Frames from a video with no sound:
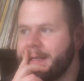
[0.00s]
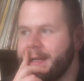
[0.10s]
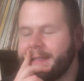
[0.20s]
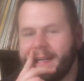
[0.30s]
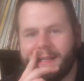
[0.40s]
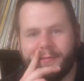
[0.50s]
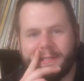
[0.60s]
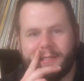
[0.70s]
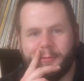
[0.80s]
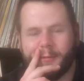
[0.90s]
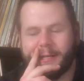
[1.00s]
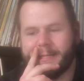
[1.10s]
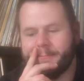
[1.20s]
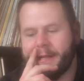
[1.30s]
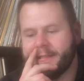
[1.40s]
Not that it was super
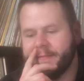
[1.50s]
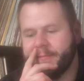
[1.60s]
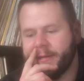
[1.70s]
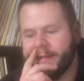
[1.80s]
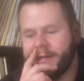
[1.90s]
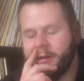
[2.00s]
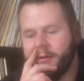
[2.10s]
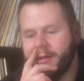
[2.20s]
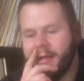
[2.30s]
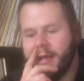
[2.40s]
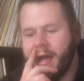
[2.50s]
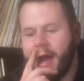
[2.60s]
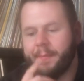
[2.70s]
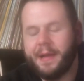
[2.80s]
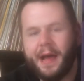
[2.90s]
expensive, but
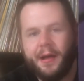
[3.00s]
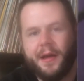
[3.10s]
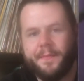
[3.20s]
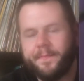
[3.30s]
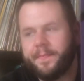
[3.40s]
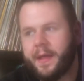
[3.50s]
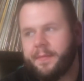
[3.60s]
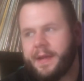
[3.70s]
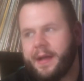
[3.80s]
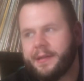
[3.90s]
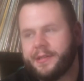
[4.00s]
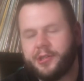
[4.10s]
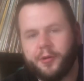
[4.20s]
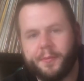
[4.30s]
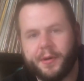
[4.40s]
I'm not
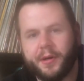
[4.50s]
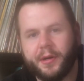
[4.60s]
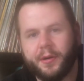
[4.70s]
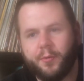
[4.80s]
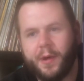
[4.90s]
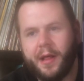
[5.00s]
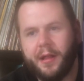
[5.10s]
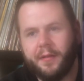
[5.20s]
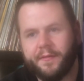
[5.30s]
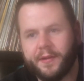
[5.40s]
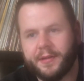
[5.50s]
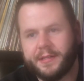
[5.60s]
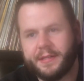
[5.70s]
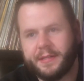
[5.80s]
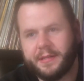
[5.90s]
super well
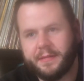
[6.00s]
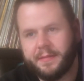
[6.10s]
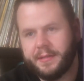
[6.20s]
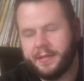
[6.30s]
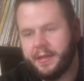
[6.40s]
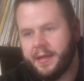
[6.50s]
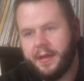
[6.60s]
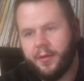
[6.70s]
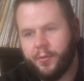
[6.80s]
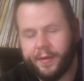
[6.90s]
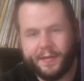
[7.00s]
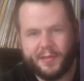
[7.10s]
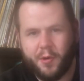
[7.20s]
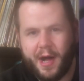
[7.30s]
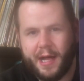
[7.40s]
versed with
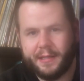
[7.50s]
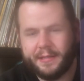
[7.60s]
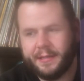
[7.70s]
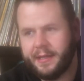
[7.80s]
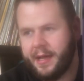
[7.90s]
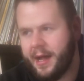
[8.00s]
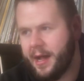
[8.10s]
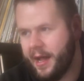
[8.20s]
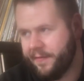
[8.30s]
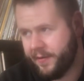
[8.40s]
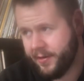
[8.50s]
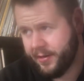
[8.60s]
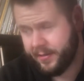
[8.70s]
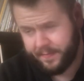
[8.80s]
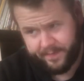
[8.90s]
Swans. I've
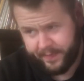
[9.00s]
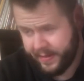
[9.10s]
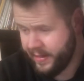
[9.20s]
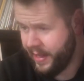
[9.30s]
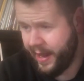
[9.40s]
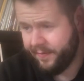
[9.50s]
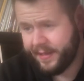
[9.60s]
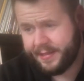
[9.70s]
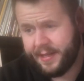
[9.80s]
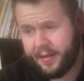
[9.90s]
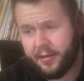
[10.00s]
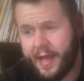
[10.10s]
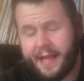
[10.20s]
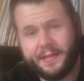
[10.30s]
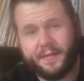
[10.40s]
listened to their
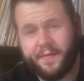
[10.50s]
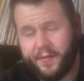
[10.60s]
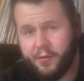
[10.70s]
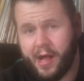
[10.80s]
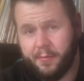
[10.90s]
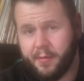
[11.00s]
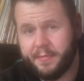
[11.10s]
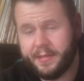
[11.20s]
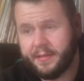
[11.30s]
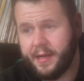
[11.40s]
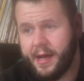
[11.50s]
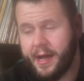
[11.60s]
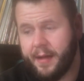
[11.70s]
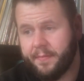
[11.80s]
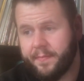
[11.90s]
last few albums,
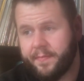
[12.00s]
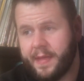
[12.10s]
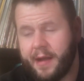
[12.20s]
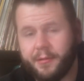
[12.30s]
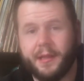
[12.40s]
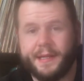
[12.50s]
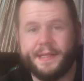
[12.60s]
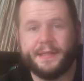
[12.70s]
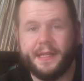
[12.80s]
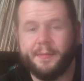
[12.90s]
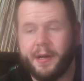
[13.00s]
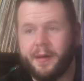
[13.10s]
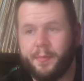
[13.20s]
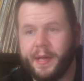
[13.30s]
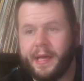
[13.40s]
not religiously, but
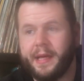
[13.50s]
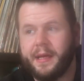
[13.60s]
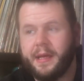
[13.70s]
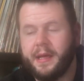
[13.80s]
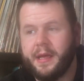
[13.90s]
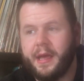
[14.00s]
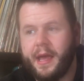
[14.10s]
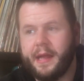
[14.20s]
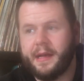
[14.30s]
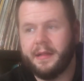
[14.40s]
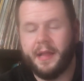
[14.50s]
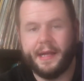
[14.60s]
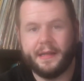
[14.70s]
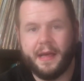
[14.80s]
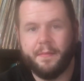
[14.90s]
a bit, and I
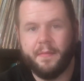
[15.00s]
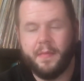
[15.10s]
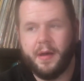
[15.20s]
like them.